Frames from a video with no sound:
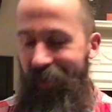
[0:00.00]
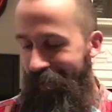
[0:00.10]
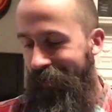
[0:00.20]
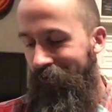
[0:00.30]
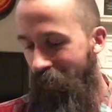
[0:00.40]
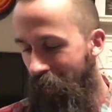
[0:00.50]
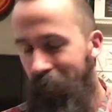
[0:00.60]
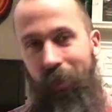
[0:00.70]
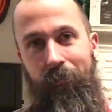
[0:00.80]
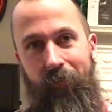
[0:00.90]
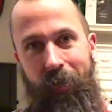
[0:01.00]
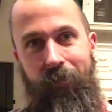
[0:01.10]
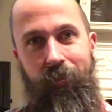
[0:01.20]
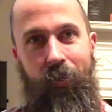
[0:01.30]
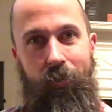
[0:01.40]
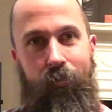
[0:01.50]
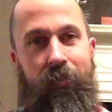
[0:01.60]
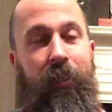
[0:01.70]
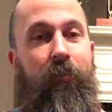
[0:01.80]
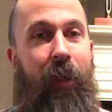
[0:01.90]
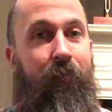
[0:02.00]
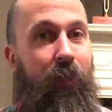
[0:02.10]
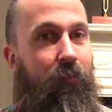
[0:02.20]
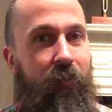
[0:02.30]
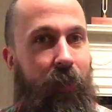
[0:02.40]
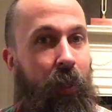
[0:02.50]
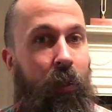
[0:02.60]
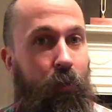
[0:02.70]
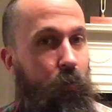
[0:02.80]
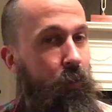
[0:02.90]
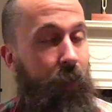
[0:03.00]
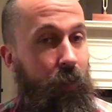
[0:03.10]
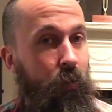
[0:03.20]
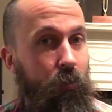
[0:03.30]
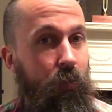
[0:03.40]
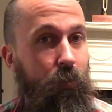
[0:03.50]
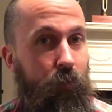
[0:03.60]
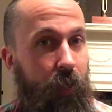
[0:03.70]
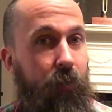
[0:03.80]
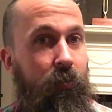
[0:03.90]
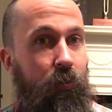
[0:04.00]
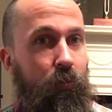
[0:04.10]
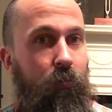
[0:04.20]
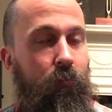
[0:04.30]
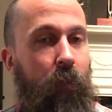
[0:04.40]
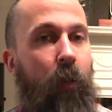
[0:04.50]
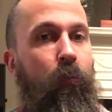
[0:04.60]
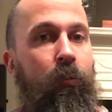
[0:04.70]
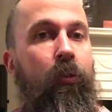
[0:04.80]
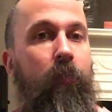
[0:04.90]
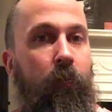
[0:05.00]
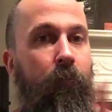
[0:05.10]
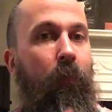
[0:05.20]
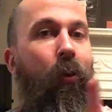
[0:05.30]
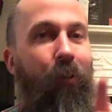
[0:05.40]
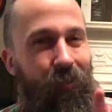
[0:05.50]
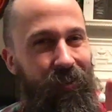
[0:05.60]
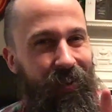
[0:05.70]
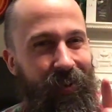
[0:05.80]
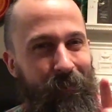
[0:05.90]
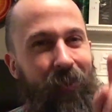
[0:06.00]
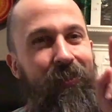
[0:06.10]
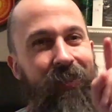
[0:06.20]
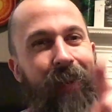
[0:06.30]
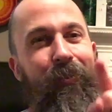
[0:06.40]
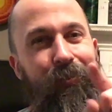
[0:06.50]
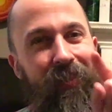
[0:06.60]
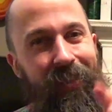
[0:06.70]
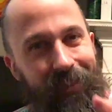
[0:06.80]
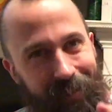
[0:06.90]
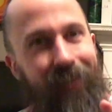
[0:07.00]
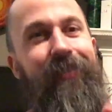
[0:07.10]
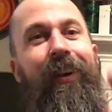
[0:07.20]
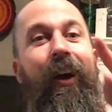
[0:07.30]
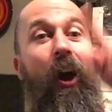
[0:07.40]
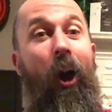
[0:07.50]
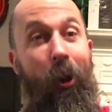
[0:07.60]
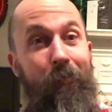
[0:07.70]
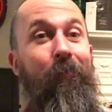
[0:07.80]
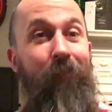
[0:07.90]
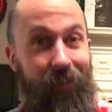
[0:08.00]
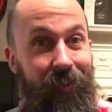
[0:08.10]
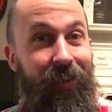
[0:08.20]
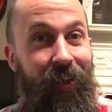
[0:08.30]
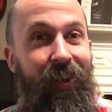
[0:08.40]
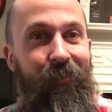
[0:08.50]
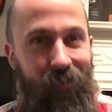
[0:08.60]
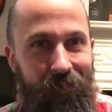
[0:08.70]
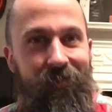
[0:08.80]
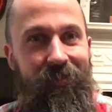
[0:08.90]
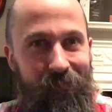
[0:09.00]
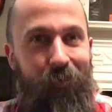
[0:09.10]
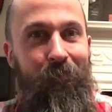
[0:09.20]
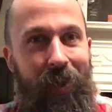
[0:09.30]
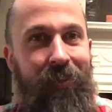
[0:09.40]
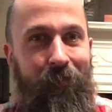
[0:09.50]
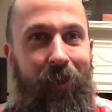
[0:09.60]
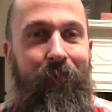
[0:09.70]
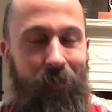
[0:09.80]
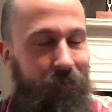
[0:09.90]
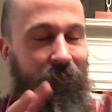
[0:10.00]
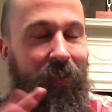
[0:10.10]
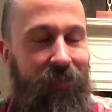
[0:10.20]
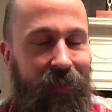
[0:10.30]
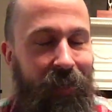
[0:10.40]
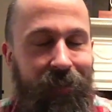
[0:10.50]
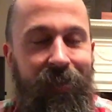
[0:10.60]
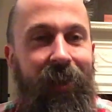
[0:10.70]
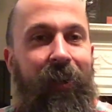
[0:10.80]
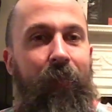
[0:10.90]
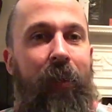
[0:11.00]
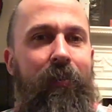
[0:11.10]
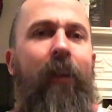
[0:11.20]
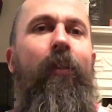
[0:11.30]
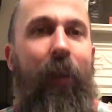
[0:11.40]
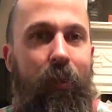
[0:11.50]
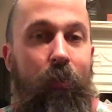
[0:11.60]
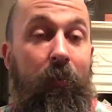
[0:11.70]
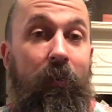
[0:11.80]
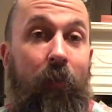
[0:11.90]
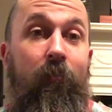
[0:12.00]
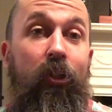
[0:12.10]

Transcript: It arrived a couple of days ago. Zena, I haven't even said hello and thank you to you yet, so I will do this before. By the time you see this, hopefully, I will have put pen to paper, fingers to keys, and said thank you, because I'm